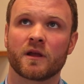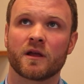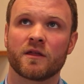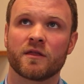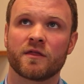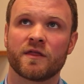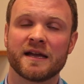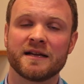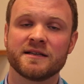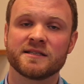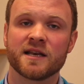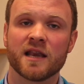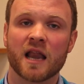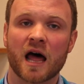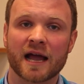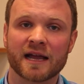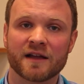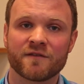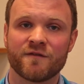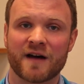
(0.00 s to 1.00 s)
things
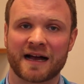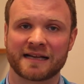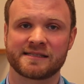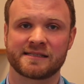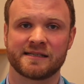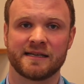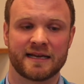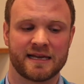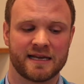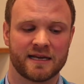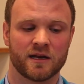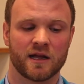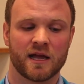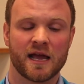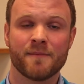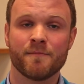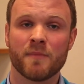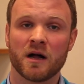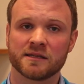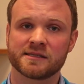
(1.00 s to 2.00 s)
like Vaseline,
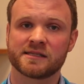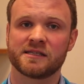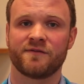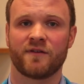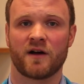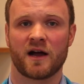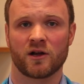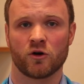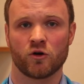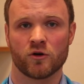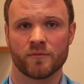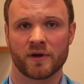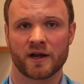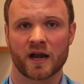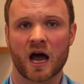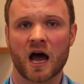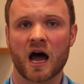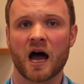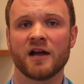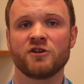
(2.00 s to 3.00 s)
emulsifying ointment,
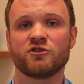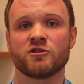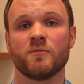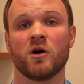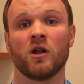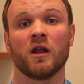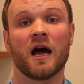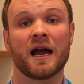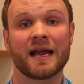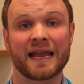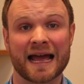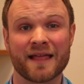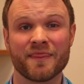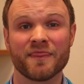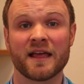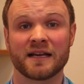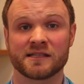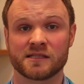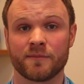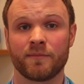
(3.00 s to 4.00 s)
Hydromol. Again,
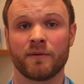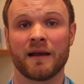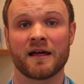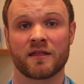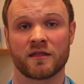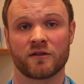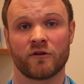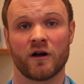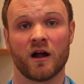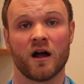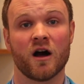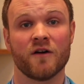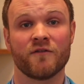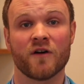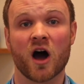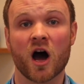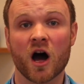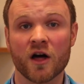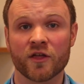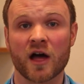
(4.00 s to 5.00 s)
there's a plethora of
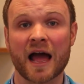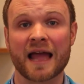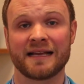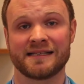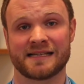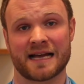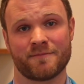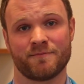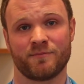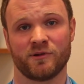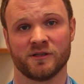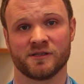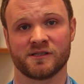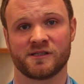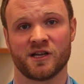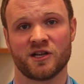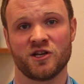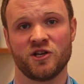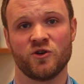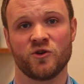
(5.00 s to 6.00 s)
other examples
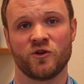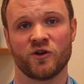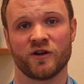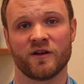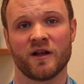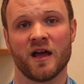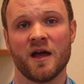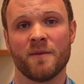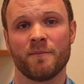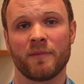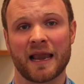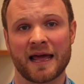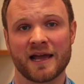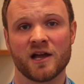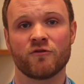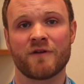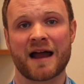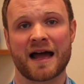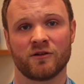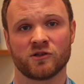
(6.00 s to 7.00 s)
that you can play
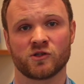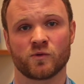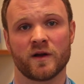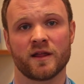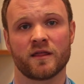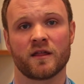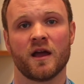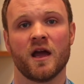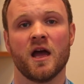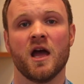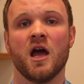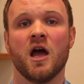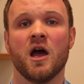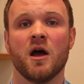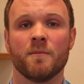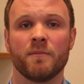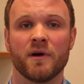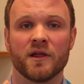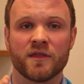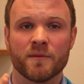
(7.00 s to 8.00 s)
around with.
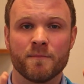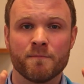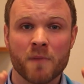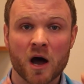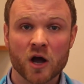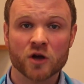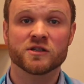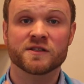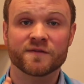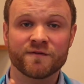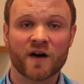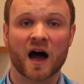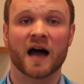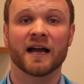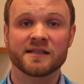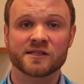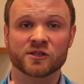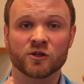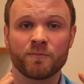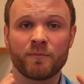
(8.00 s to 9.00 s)
But the most
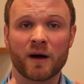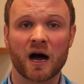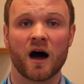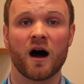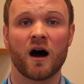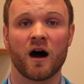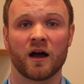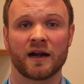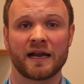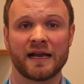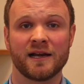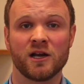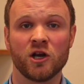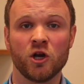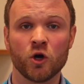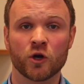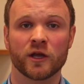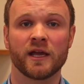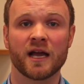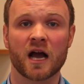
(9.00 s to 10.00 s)
vital part in
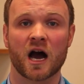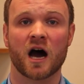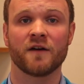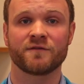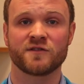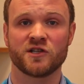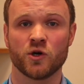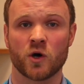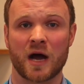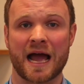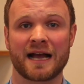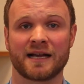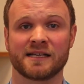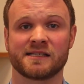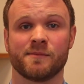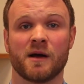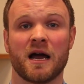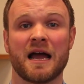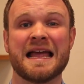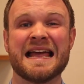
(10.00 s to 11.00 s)
looking after your
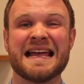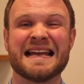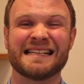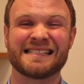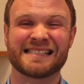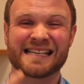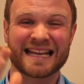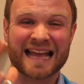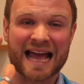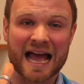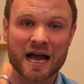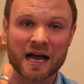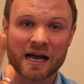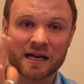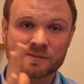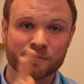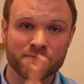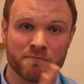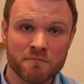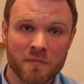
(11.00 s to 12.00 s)
eczema is to get
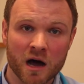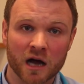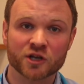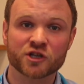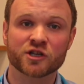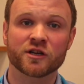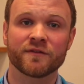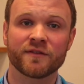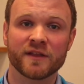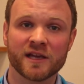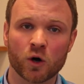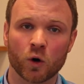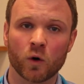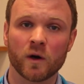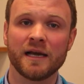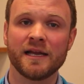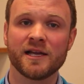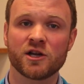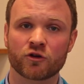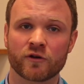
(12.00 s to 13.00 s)
as much of the
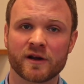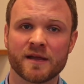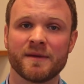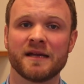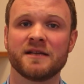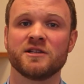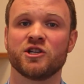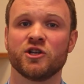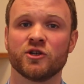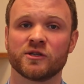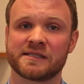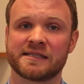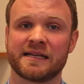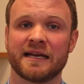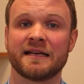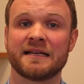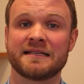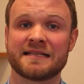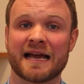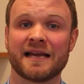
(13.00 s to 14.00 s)
oily cream into your
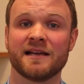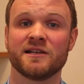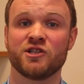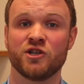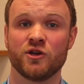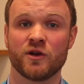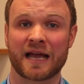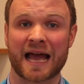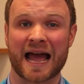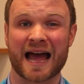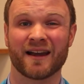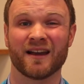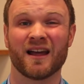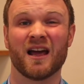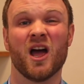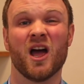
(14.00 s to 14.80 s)
skin a day as you can.